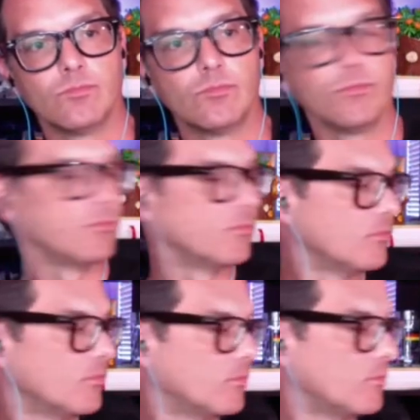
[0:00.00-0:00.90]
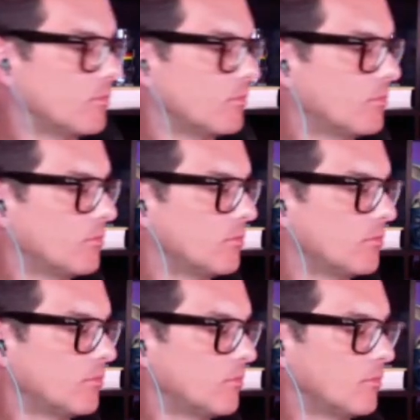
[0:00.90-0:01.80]

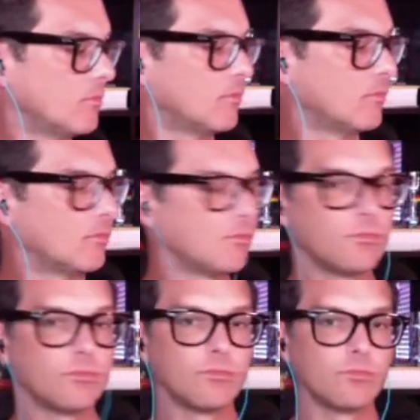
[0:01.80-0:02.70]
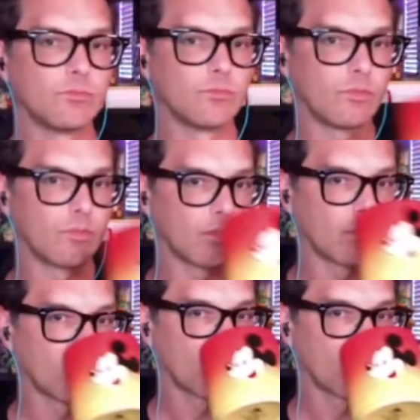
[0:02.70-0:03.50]
(not speaking)